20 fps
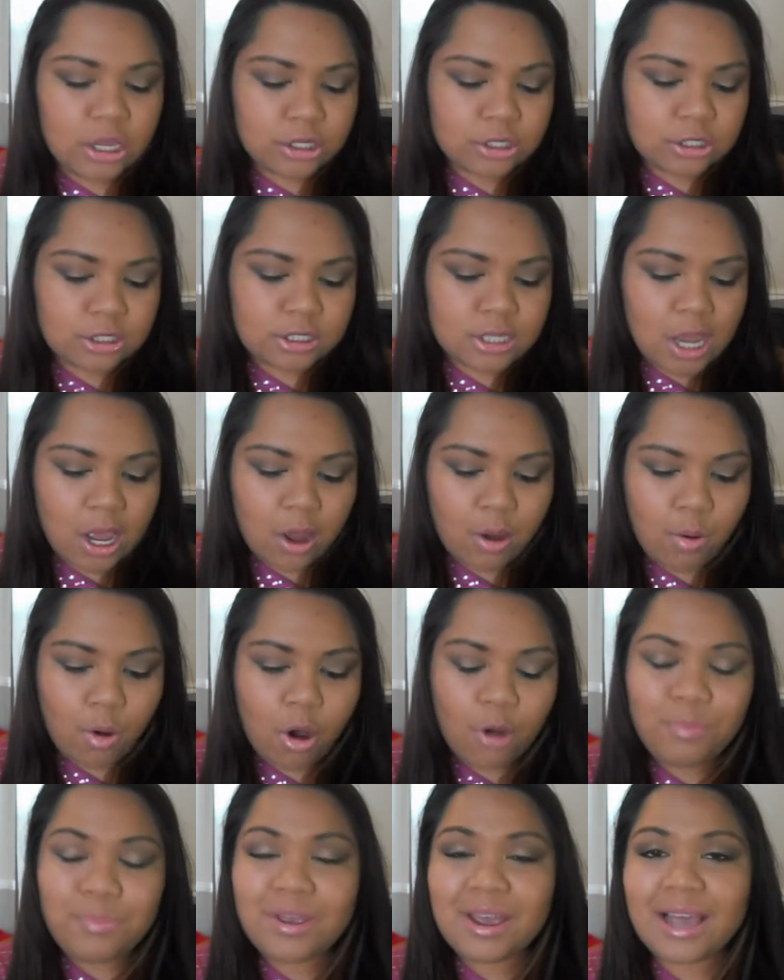So
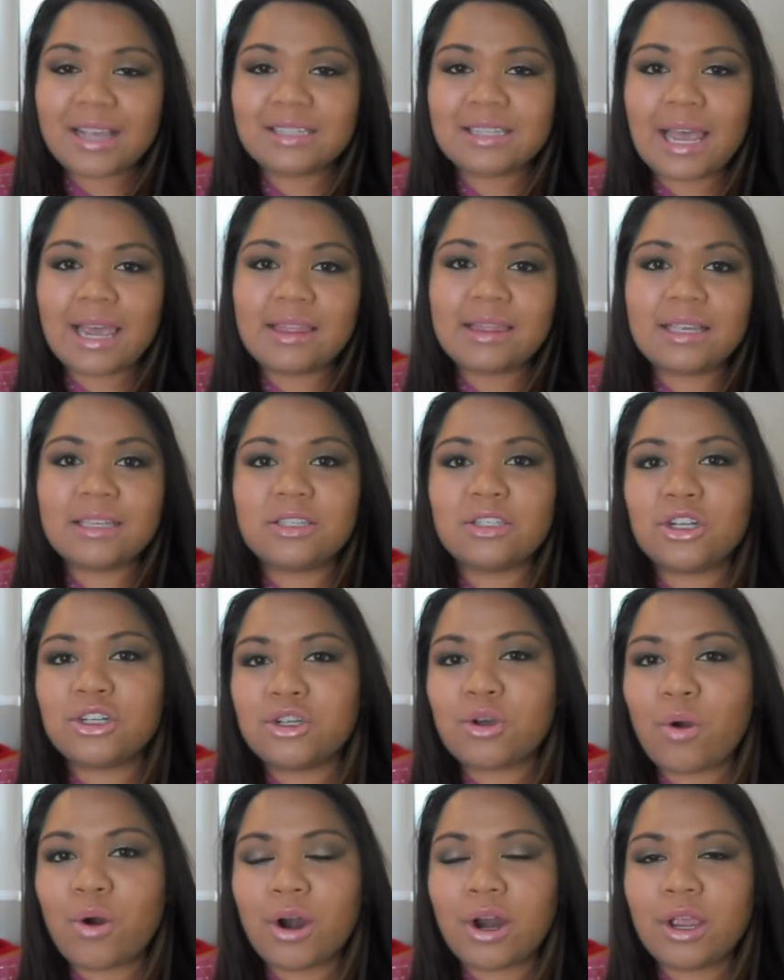hope you guys like this
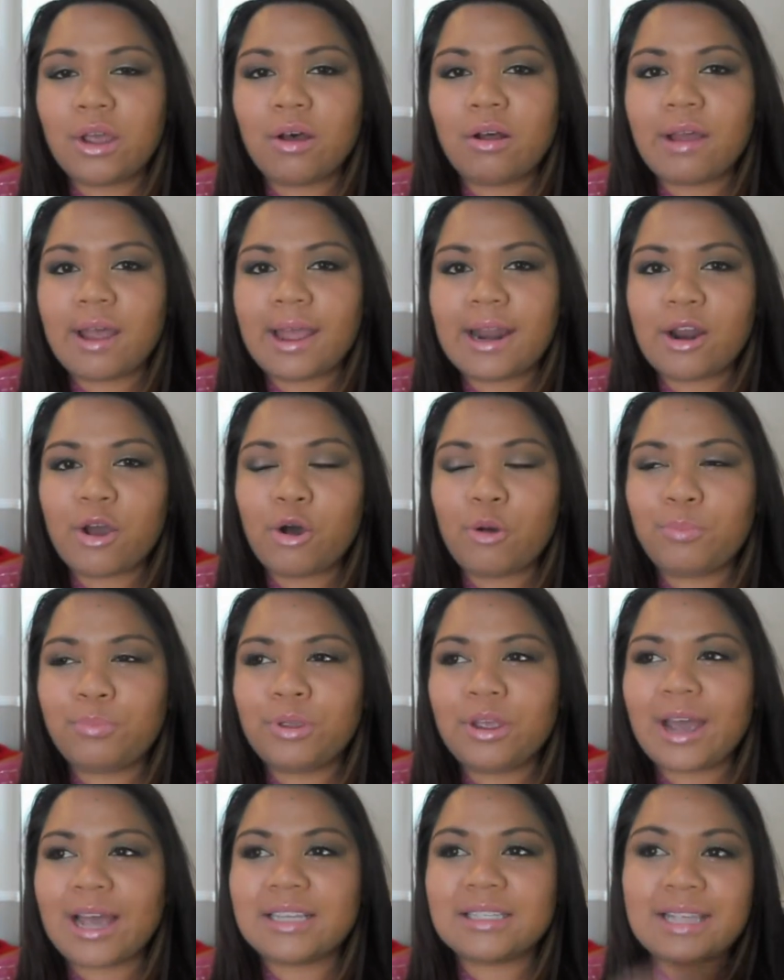tutorial, and I
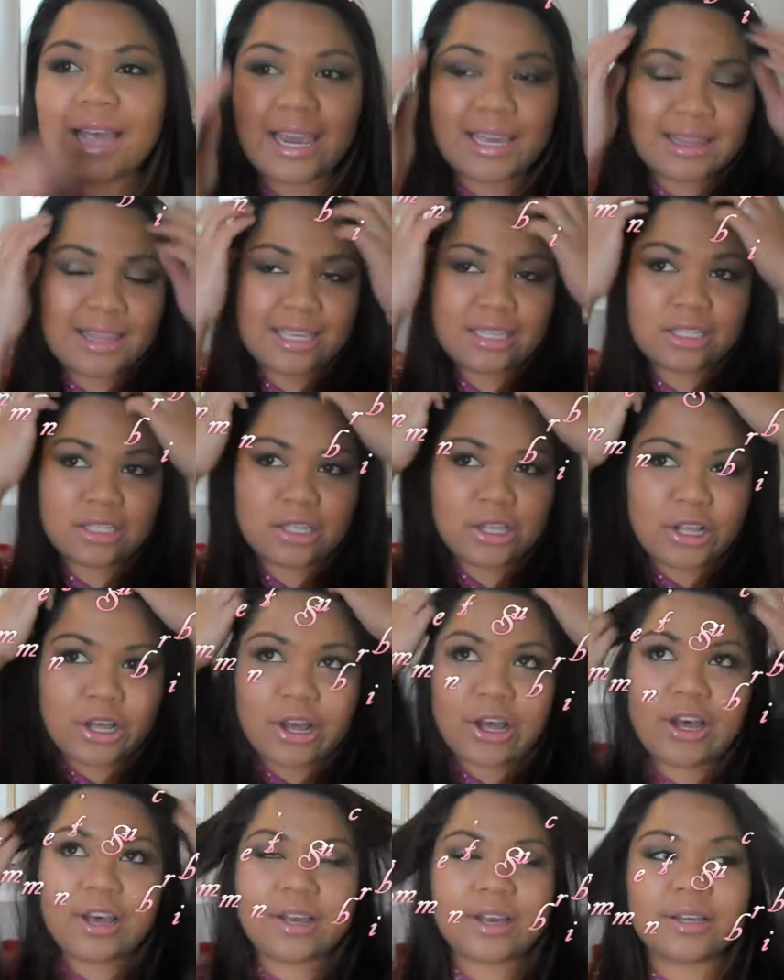hope you guys like this
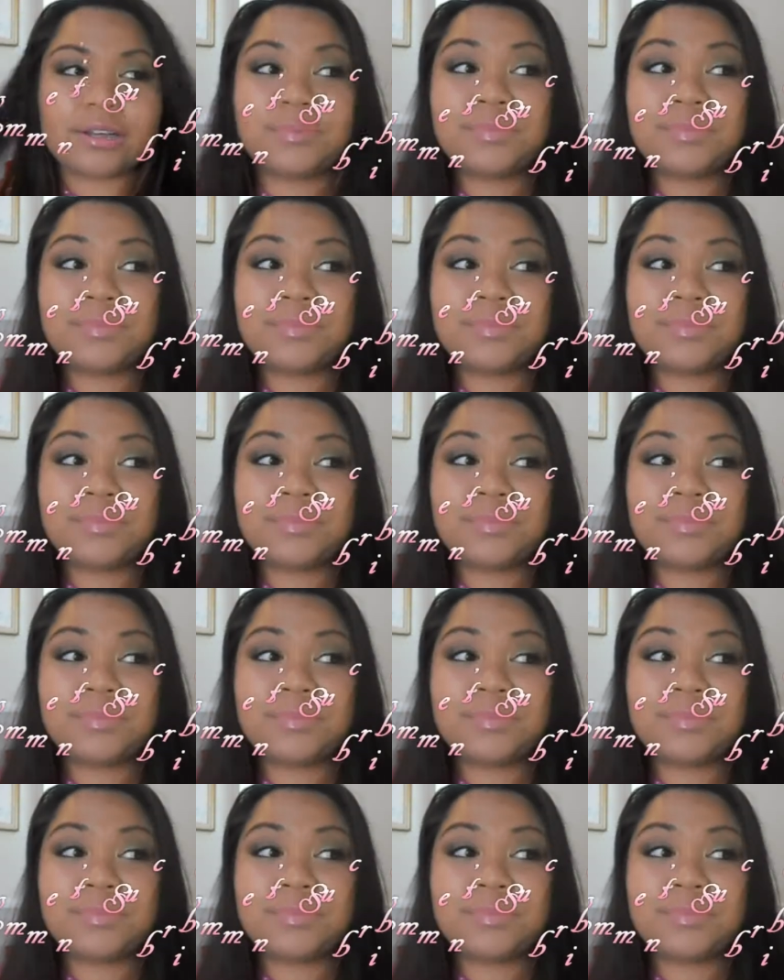look,